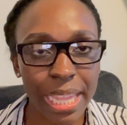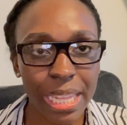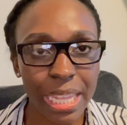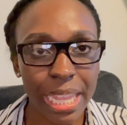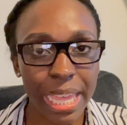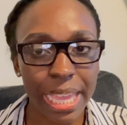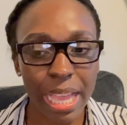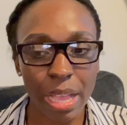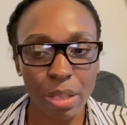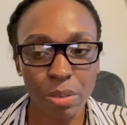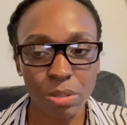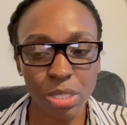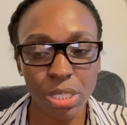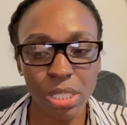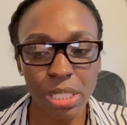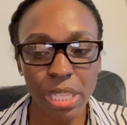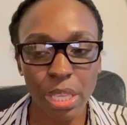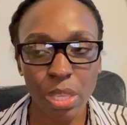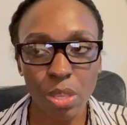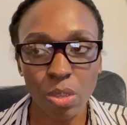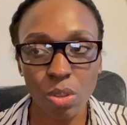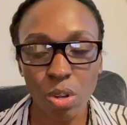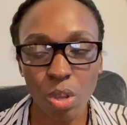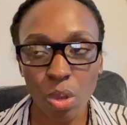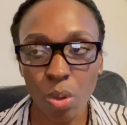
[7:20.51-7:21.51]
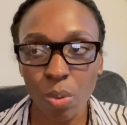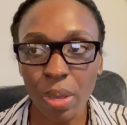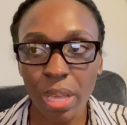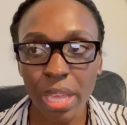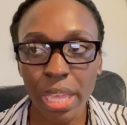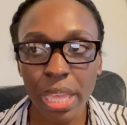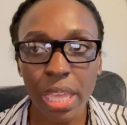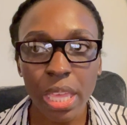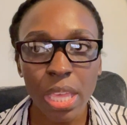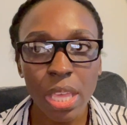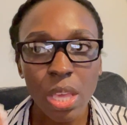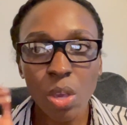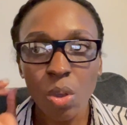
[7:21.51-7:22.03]
Like I was just like, you know
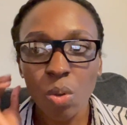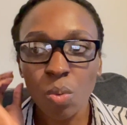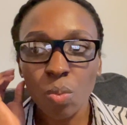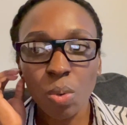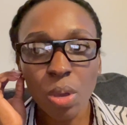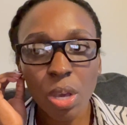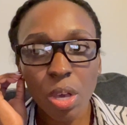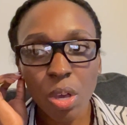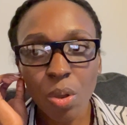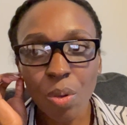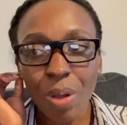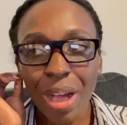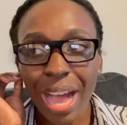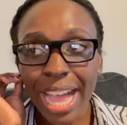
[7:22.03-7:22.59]
what, well,